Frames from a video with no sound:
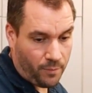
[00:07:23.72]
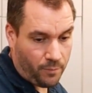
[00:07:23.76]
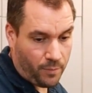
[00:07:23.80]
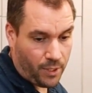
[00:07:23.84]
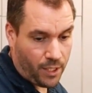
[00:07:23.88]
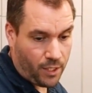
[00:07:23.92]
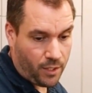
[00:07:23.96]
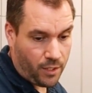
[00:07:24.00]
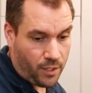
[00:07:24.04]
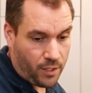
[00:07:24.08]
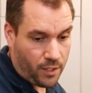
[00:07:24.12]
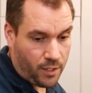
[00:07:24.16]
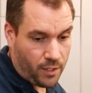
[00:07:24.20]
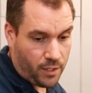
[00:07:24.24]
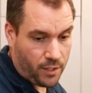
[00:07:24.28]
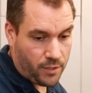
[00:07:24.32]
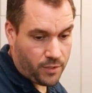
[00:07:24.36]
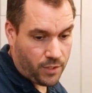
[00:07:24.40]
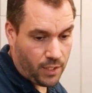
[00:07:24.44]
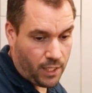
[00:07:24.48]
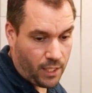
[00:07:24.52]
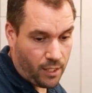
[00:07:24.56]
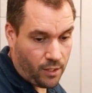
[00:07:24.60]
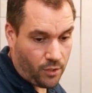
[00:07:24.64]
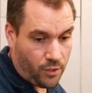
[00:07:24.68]

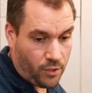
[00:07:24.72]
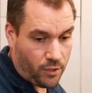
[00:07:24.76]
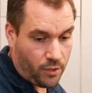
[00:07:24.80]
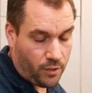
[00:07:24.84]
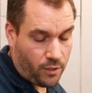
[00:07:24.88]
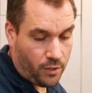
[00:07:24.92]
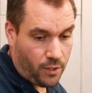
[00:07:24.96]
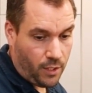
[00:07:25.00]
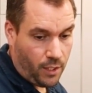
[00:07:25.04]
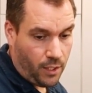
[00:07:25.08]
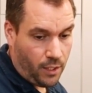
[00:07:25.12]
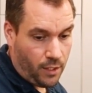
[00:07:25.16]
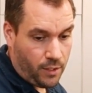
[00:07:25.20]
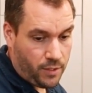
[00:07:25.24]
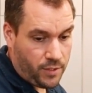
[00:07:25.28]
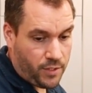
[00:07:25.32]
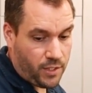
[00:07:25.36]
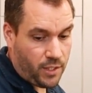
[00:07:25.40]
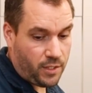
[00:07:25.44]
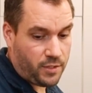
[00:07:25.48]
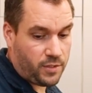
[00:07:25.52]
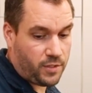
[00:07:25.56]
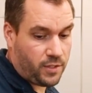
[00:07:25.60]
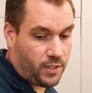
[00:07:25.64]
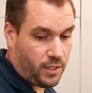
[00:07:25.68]
because yeah, our
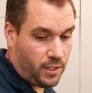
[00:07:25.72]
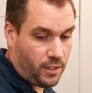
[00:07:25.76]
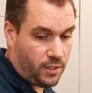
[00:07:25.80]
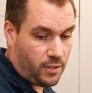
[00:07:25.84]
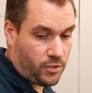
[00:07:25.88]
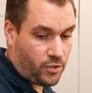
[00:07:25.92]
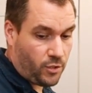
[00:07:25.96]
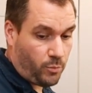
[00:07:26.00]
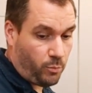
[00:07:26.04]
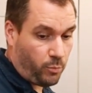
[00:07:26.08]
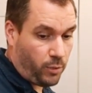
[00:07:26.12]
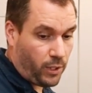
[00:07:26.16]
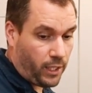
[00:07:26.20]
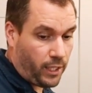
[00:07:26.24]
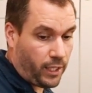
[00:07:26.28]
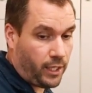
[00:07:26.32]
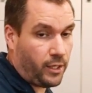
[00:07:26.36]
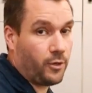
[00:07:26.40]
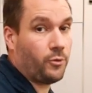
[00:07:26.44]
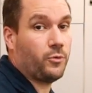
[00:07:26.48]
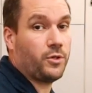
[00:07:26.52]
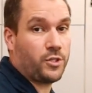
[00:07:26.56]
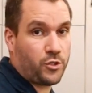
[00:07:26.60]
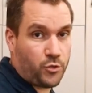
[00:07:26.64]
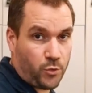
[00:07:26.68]
CNC
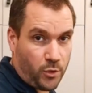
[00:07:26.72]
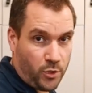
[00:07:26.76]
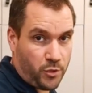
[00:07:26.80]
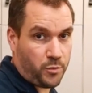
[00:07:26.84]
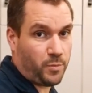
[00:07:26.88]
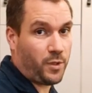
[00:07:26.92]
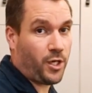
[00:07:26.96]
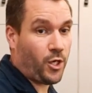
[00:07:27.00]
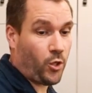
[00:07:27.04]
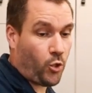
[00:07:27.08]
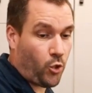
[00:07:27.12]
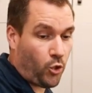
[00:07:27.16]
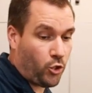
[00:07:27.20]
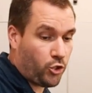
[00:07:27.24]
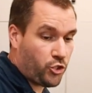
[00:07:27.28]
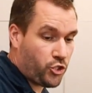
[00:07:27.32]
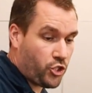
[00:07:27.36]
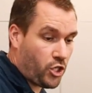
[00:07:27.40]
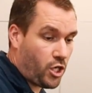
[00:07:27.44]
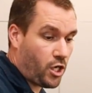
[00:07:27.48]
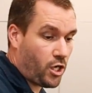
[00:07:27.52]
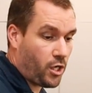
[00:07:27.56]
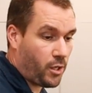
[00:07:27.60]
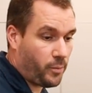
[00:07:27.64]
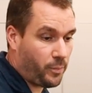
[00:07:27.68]
supplier, which was my old
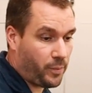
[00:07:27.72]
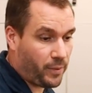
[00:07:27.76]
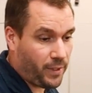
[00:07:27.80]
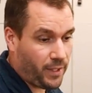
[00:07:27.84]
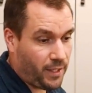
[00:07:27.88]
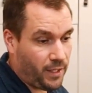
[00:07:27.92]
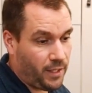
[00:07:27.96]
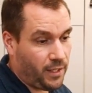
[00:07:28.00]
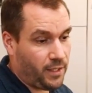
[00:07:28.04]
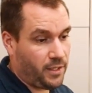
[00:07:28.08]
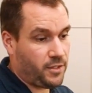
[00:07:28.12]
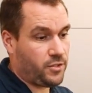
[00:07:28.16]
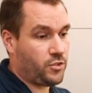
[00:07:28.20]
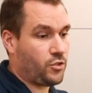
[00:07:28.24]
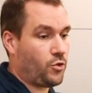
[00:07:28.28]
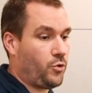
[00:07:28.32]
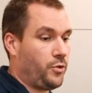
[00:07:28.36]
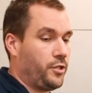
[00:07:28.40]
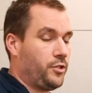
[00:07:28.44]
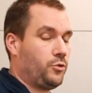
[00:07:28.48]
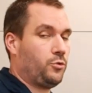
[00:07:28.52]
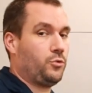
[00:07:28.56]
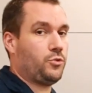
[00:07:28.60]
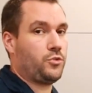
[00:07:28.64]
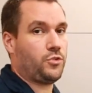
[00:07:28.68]
job, is
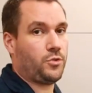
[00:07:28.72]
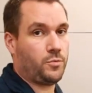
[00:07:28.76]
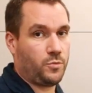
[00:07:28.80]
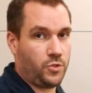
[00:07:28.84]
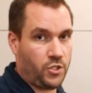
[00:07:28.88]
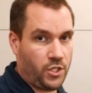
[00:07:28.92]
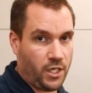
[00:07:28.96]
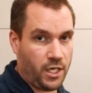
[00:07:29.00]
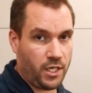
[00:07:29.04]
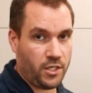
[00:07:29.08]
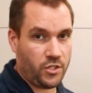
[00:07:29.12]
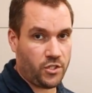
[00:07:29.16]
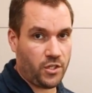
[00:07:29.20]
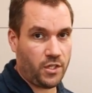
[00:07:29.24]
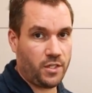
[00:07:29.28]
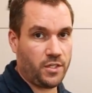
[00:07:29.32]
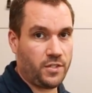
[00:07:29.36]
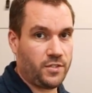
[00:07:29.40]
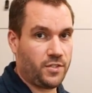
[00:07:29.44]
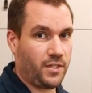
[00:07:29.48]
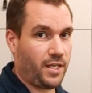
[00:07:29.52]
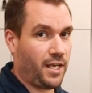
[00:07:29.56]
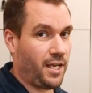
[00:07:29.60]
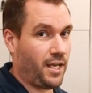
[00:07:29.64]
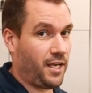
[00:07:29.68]
going through some
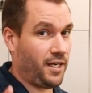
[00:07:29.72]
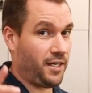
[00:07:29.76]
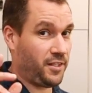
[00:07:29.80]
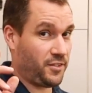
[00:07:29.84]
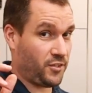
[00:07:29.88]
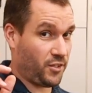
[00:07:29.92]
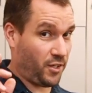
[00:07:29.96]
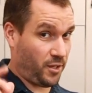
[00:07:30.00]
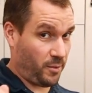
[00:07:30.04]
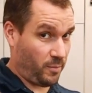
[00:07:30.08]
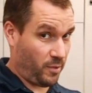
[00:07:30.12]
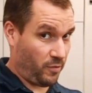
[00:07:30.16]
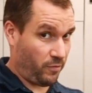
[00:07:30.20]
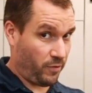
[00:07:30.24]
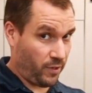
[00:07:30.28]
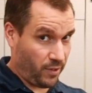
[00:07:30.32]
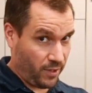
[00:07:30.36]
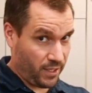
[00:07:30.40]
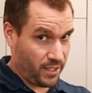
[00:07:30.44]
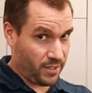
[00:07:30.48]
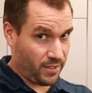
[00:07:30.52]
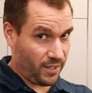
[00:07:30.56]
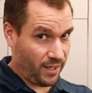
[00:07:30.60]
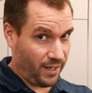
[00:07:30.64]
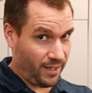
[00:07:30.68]
changes, and it's going to be
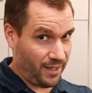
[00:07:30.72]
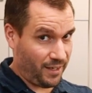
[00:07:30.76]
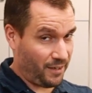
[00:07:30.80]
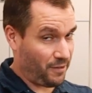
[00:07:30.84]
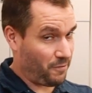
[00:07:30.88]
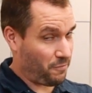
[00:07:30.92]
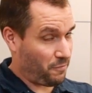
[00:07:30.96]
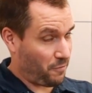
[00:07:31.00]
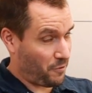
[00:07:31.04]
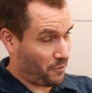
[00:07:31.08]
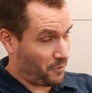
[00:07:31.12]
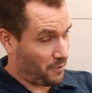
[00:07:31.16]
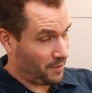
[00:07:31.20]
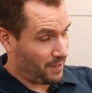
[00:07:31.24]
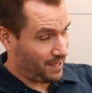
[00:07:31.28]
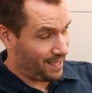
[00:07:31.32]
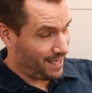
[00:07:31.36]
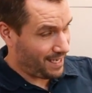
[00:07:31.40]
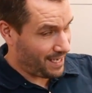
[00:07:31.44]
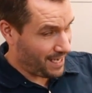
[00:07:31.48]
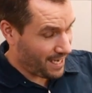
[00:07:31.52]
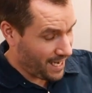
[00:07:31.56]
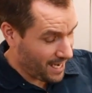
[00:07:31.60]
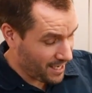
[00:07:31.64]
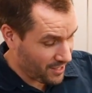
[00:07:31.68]
very exciting for
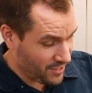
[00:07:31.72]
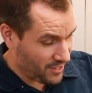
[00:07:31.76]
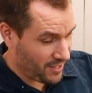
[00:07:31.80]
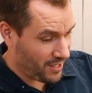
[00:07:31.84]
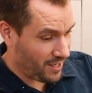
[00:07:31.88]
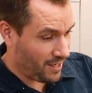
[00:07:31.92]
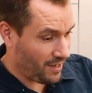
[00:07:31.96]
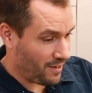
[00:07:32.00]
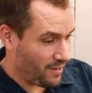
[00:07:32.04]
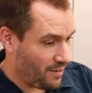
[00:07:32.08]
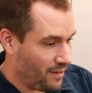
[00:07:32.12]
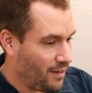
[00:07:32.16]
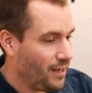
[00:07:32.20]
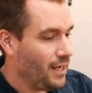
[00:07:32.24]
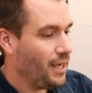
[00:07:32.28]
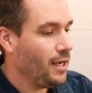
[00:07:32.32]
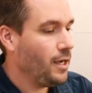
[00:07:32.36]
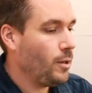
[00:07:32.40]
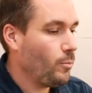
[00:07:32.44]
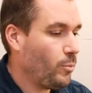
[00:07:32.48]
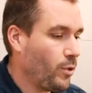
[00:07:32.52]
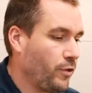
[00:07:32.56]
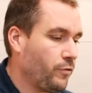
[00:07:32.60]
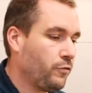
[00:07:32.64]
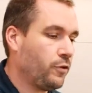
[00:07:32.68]
next year.
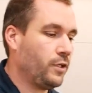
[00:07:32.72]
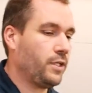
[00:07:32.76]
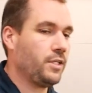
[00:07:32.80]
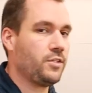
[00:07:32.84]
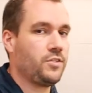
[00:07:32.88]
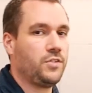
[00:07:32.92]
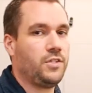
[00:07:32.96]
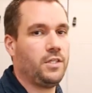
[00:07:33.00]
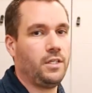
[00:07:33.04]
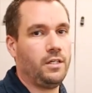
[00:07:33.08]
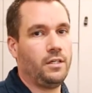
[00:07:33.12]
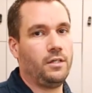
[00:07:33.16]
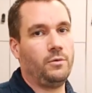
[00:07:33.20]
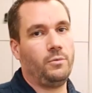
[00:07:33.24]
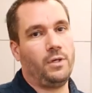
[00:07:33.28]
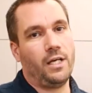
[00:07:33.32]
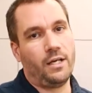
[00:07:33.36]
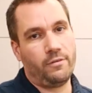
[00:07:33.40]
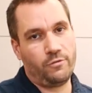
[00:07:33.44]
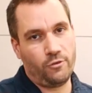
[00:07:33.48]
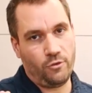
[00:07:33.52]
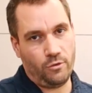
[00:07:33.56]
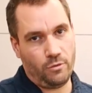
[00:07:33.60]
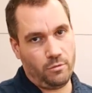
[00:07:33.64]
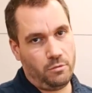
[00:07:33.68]
But for this year, we
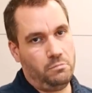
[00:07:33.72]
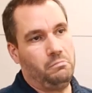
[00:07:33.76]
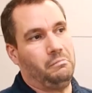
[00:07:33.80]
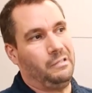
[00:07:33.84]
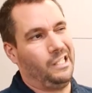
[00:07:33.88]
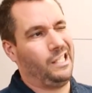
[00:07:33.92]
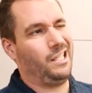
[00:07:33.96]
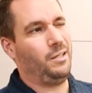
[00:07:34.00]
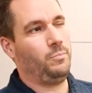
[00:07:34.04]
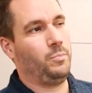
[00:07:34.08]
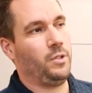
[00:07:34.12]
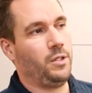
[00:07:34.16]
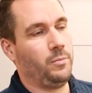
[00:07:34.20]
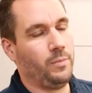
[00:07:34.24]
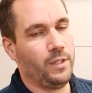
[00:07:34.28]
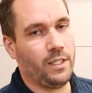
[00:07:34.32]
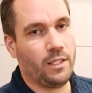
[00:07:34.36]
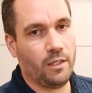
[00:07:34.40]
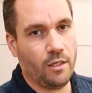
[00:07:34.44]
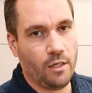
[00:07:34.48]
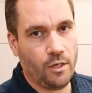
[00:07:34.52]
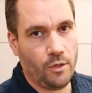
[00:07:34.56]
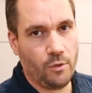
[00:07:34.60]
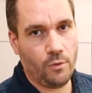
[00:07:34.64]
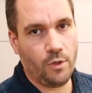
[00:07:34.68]
have to keep it a
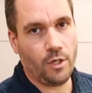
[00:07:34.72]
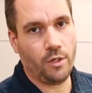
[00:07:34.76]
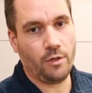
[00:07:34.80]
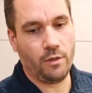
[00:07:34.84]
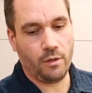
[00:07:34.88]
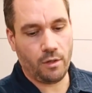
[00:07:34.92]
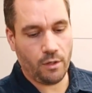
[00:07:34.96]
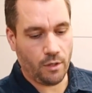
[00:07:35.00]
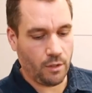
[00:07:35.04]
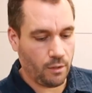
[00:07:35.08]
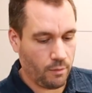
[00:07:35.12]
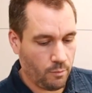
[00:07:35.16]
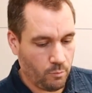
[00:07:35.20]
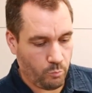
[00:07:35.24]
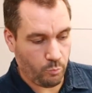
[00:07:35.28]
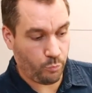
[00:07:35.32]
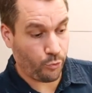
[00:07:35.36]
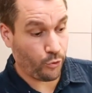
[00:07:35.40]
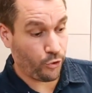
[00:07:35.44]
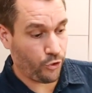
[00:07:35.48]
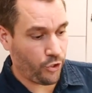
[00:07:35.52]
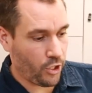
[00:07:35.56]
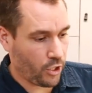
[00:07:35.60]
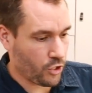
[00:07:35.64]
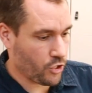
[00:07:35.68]
bit low on
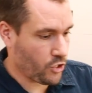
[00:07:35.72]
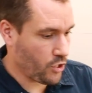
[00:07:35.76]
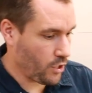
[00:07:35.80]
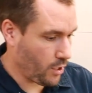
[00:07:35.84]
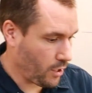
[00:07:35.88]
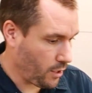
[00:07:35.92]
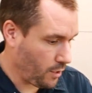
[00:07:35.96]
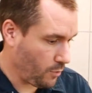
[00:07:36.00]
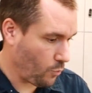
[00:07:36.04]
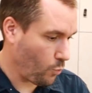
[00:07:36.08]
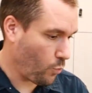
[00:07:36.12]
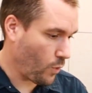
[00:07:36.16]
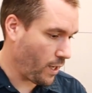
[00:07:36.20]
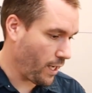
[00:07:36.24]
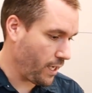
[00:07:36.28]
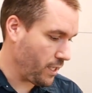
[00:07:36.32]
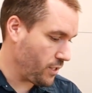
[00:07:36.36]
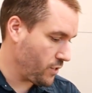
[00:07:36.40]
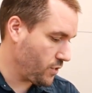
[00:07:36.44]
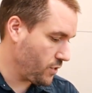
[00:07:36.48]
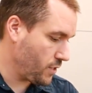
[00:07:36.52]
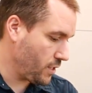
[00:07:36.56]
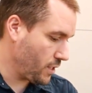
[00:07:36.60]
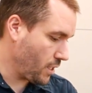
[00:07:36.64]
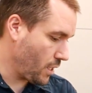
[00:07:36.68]
production
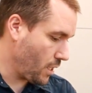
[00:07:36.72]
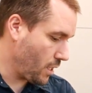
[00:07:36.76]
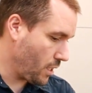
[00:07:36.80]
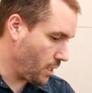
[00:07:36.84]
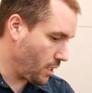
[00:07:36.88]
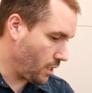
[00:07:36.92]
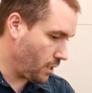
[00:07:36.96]
wise,